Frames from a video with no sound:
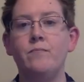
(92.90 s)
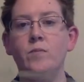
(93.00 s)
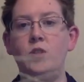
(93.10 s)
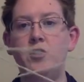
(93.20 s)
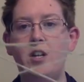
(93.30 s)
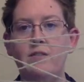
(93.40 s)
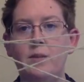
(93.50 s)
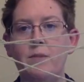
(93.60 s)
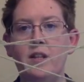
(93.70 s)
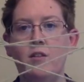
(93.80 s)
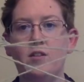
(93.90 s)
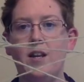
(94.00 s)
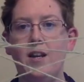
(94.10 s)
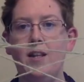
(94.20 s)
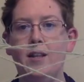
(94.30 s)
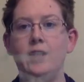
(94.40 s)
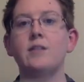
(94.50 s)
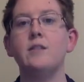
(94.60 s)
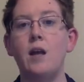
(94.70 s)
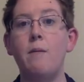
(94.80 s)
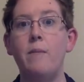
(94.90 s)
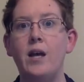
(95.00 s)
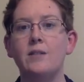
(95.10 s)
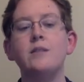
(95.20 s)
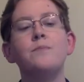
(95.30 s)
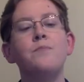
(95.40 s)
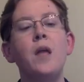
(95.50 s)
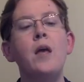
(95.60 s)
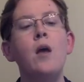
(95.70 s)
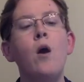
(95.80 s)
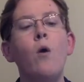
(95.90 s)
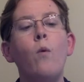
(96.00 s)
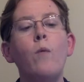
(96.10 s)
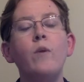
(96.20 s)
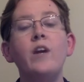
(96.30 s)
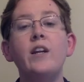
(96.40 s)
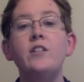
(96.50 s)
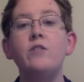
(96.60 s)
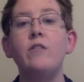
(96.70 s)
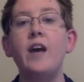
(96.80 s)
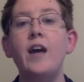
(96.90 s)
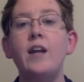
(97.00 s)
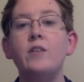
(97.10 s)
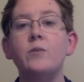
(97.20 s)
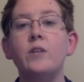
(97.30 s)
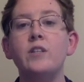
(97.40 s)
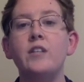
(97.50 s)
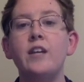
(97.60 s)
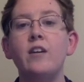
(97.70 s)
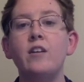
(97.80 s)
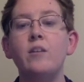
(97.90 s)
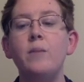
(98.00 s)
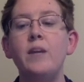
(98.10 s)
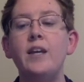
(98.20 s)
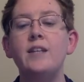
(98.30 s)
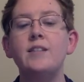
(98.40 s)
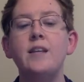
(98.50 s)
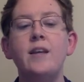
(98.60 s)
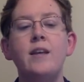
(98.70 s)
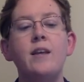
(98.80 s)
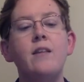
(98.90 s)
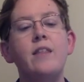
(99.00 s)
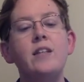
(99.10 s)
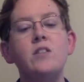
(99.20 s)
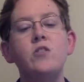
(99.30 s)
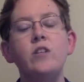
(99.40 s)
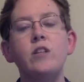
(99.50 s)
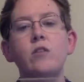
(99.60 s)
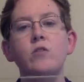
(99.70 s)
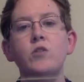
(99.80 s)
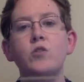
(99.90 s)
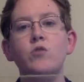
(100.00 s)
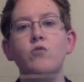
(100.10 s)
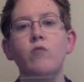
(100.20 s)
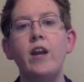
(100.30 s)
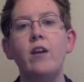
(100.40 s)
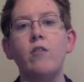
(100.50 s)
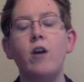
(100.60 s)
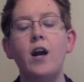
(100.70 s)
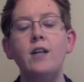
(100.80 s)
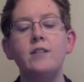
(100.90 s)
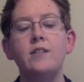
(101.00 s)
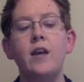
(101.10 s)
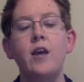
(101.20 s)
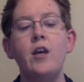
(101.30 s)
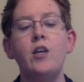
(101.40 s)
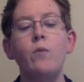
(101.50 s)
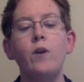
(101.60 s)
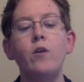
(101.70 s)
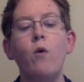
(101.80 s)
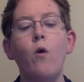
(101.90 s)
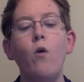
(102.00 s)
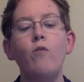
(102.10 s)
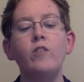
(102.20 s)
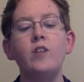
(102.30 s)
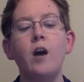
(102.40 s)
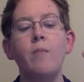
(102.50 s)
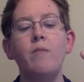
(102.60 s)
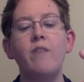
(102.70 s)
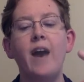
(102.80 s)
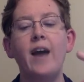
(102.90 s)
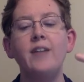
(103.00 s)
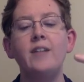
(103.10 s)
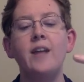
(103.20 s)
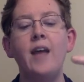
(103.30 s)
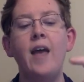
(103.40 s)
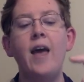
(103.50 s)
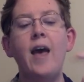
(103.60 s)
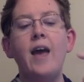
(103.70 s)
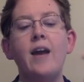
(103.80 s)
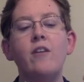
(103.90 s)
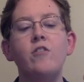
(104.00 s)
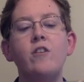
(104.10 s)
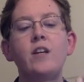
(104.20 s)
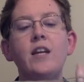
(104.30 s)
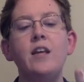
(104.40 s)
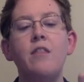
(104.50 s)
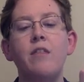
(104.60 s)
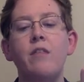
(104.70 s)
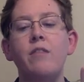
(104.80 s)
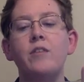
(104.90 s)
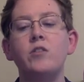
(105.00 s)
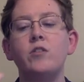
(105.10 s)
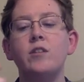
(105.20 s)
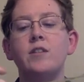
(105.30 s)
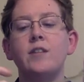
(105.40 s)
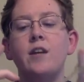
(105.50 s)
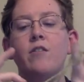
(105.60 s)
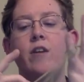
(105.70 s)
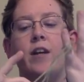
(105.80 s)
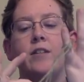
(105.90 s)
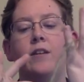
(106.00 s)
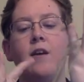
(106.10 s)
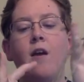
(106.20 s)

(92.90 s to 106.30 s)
So you should have something that looks kind of like this, a mess. What we're gonna do then is we're gonna take our little pinkies, that string that goes straight across, you wanna go over top of that and underneath the string that's under it